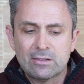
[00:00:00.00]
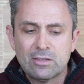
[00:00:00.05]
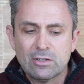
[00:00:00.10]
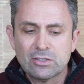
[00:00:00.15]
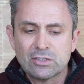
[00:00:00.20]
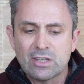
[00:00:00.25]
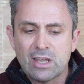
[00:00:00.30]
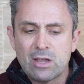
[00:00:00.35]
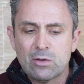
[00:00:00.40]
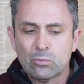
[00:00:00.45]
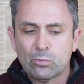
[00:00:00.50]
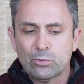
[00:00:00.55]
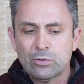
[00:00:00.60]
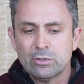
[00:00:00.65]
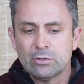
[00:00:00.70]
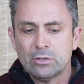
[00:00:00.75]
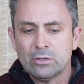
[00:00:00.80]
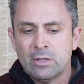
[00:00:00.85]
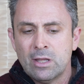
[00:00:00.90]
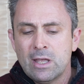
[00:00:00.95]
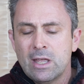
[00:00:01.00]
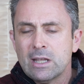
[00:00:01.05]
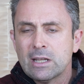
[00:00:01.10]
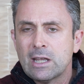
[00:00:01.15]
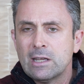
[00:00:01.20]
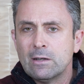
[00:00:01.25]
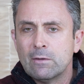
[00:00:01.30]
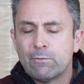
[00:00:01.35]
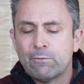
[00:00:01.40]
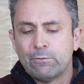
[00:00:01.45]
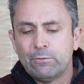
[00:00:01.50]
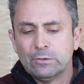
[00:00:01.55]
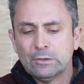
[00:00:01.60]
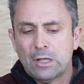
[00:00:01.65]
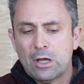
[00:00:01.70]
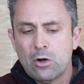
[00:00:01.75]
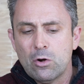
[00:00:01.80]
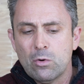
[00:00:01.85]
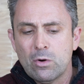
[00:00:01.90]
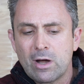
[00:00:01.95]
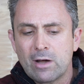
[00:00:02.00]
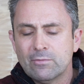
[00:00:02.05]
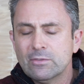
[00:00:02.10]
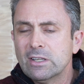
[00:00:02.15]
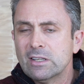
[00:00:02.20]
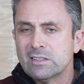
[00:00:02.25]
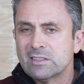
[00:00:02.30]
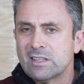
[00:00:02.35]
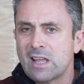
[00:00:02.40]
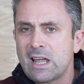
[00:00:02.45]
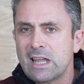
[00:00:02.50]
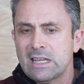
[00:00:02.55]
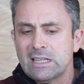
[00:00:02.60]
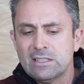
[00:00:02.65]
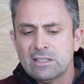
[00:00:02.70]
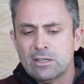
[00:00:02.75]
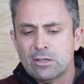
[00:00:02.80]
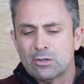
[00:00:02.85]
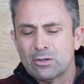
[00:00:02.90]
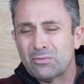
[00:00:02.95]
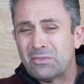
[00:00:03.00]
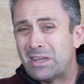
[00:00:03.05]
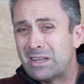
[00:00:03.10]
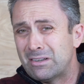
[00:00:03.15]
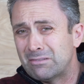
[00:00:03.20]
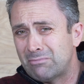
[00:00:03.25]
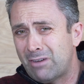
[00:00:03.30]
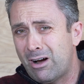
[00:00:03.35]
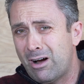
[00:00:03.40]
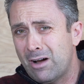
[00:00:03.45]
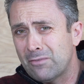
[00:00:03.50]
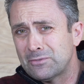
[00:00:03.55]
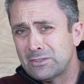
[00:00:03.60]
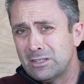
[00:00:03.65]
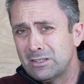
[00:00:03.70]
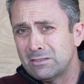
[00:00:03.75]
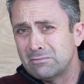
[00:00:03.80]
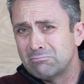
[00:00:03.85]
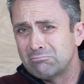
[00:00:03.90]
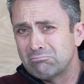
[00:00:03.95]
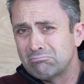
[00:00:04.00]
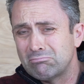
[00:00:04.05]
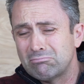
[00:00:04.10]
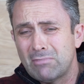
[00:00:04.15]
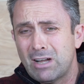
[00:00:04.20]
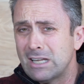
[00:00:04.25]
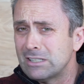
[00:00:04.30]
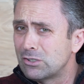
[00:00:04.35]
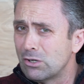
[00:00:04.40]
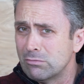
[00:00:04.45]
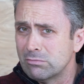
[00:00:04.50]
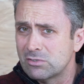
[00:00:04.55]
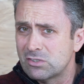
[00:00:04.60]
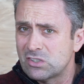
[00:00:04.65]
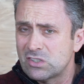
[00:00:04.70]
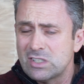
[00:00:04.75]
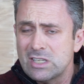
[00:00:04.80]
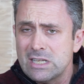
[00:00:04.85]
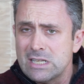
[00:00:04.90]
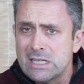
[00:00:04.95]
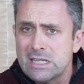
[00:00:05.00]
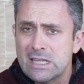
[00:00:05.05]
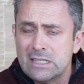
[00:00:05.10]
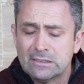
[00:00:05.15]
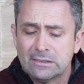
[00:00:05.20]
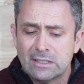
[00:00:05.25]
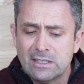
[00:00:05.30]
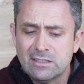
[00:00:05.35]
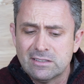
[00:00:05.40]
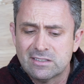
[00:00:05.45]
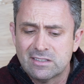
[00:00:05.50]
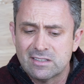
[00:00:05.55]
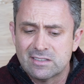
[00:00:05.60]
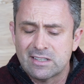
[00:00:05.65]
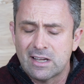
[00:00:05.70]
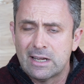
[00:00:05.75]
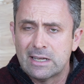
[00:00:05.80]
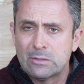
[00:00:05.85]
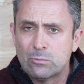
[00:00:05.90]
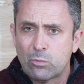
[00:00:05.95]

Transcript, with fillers: there's a real kind of flow of design here that often I don't see in lens design,